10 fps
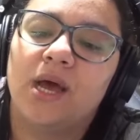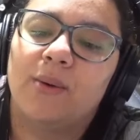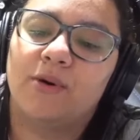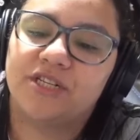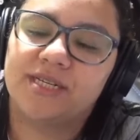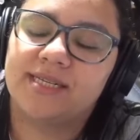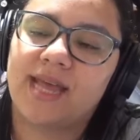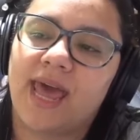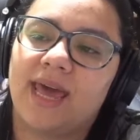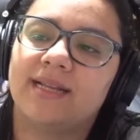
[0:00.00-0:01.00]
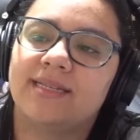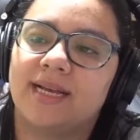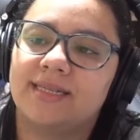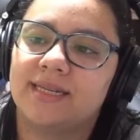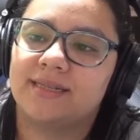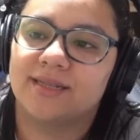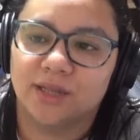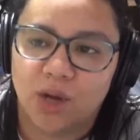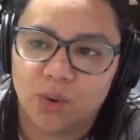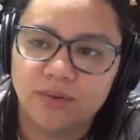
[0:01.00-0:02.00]
what she said, and takes it
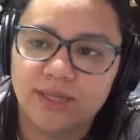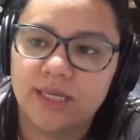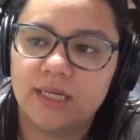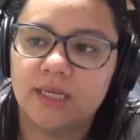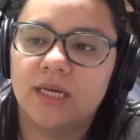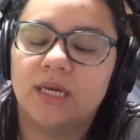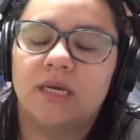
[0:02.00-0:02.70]
slowly,